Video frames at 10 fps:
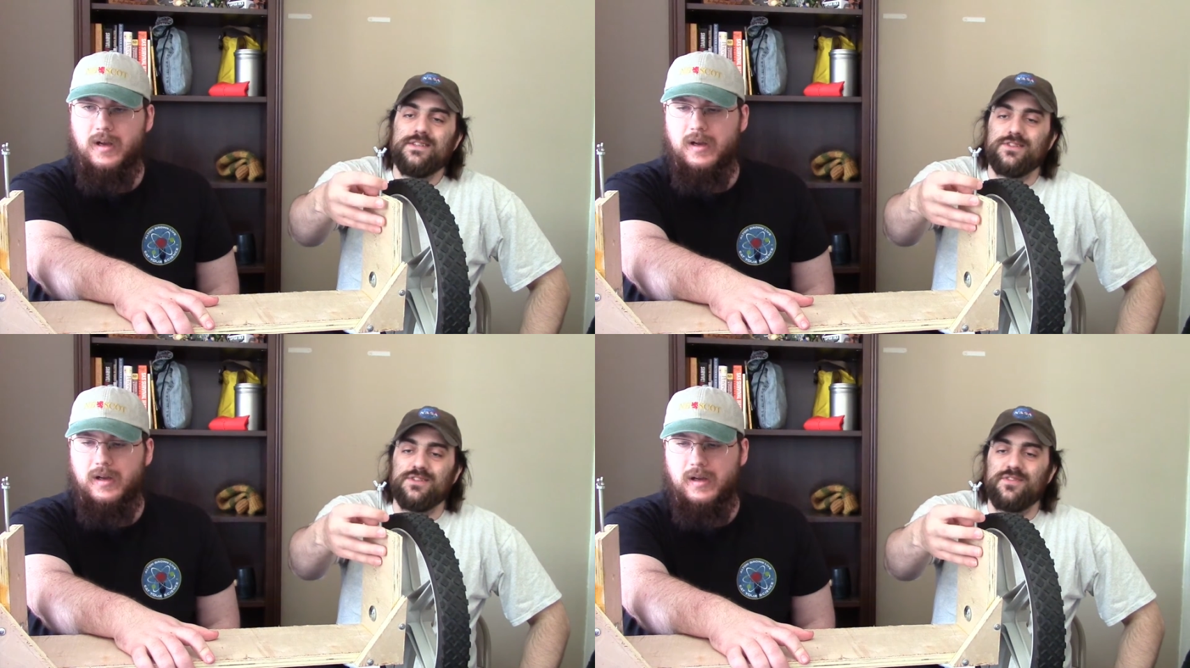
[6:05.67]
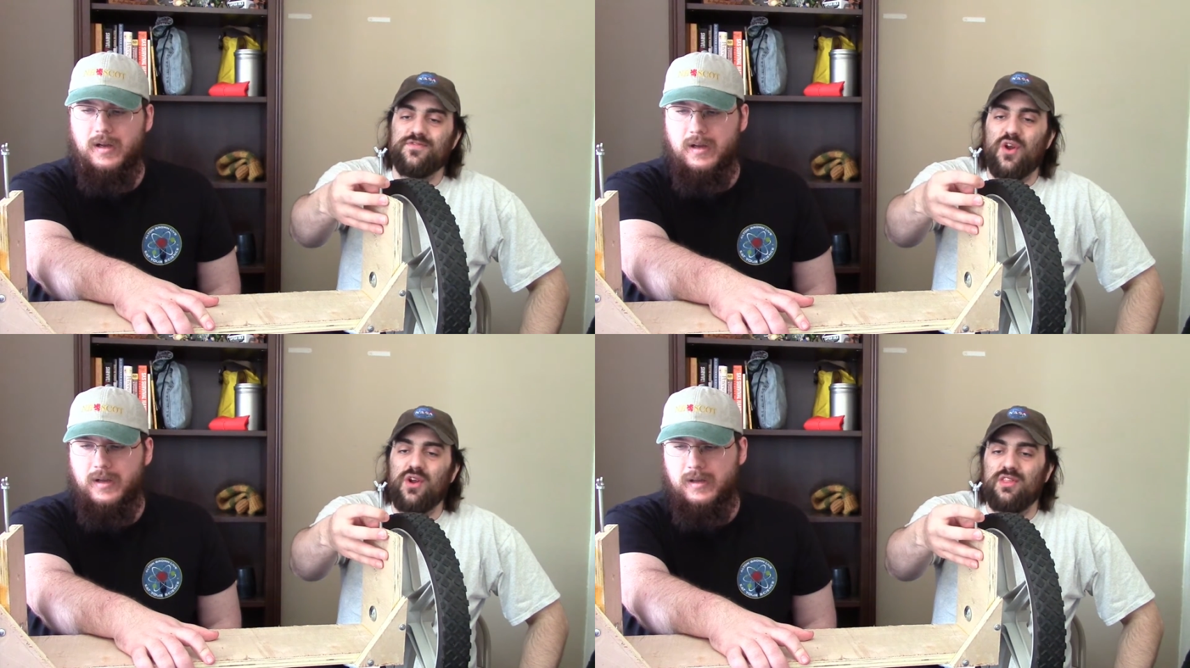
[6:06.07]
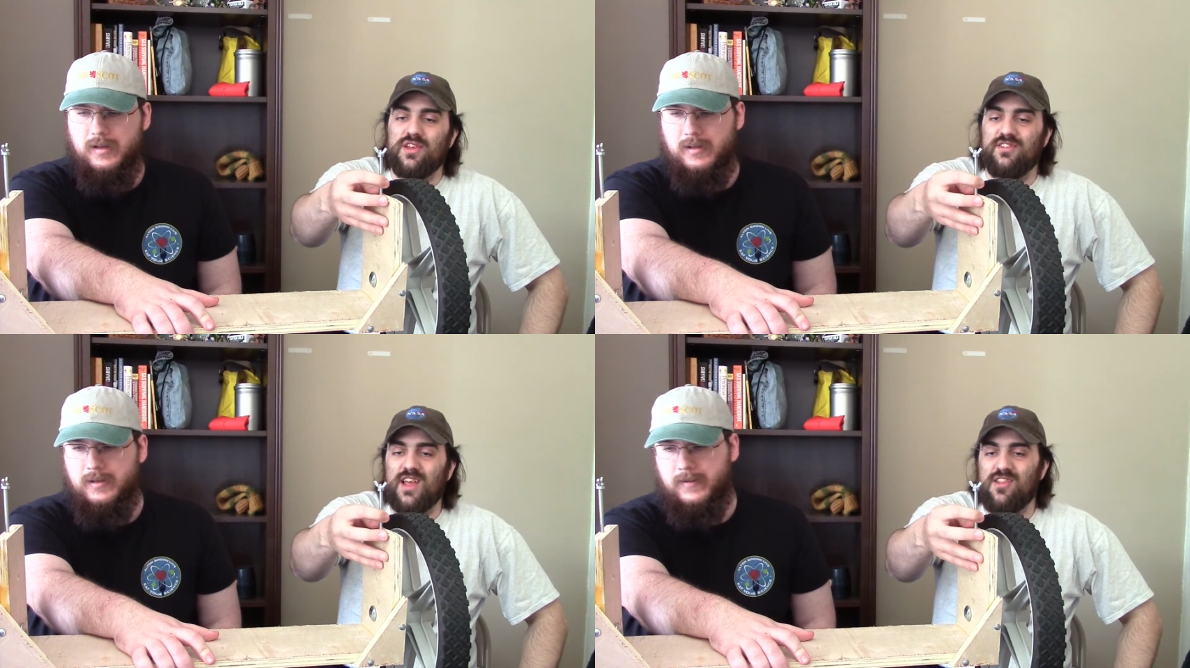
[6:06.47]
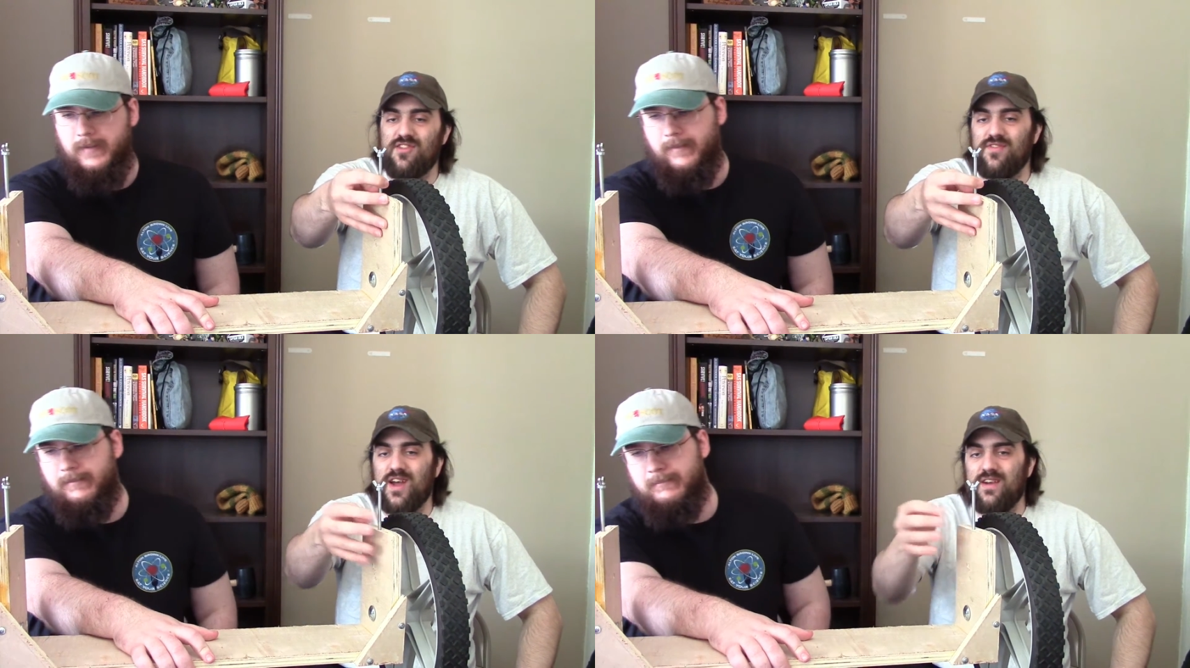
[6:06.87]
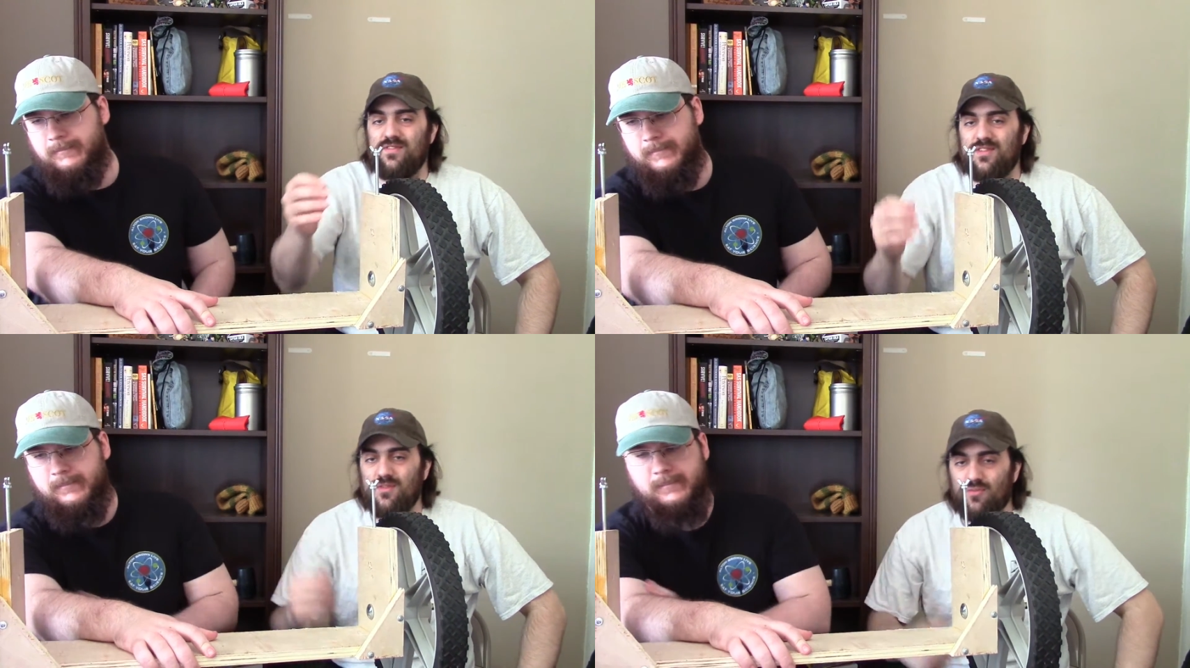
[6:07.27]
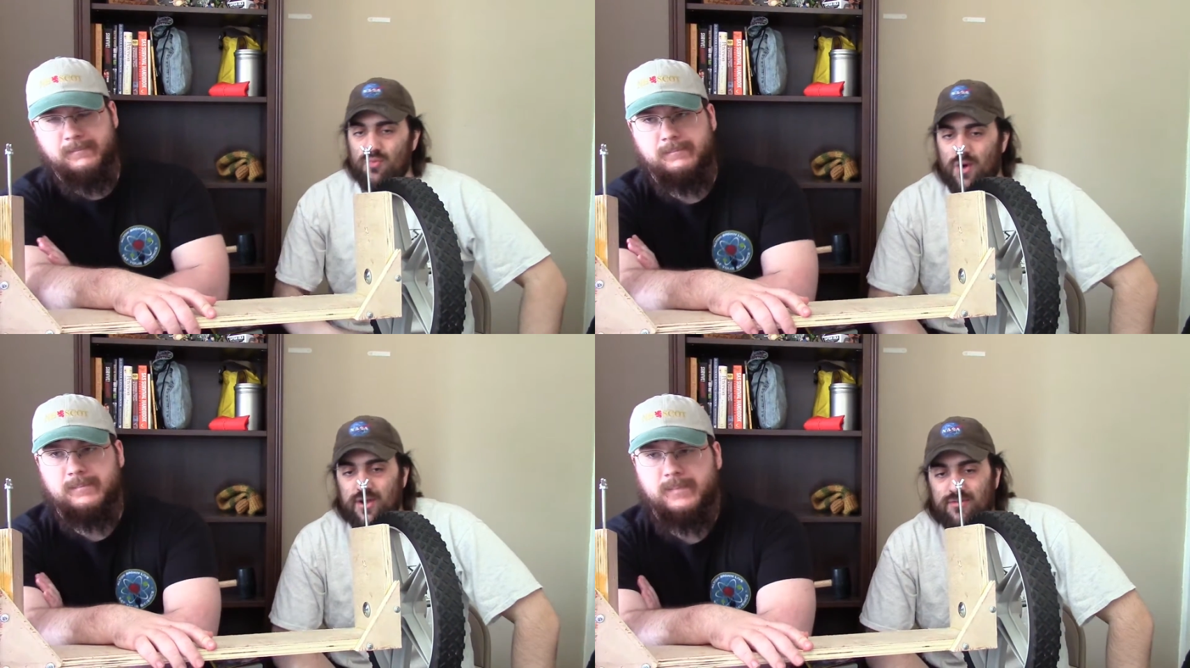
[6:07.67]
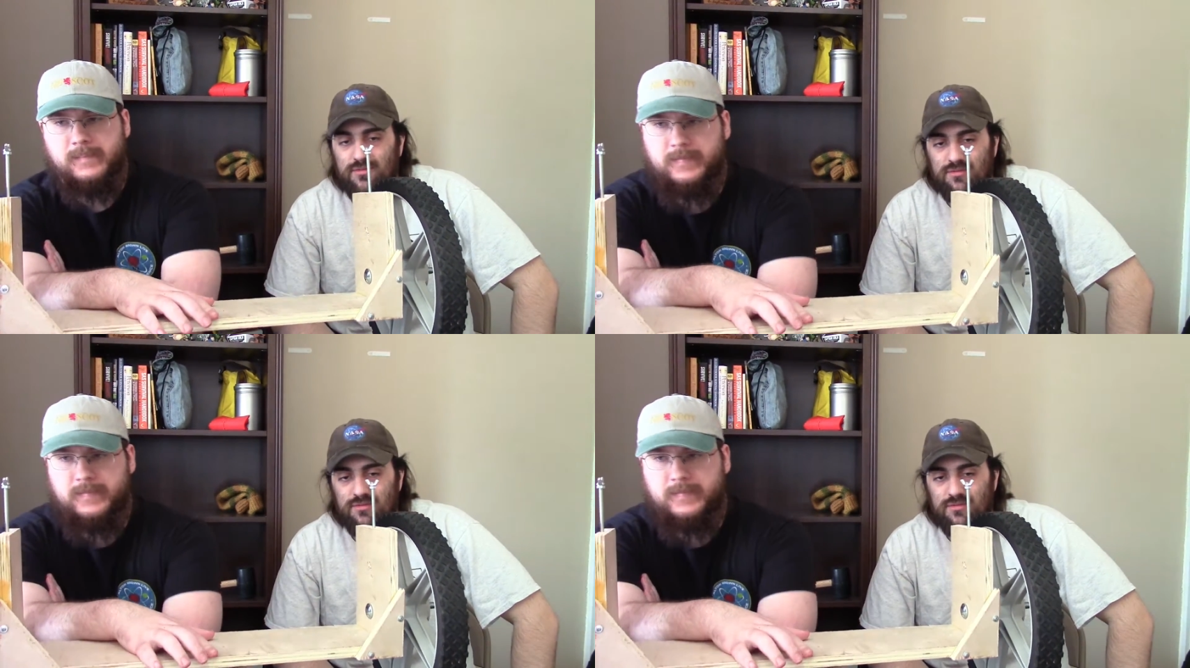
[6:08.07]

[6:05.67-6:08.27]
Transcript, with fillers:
Speaker 1: So at the very least, that survived one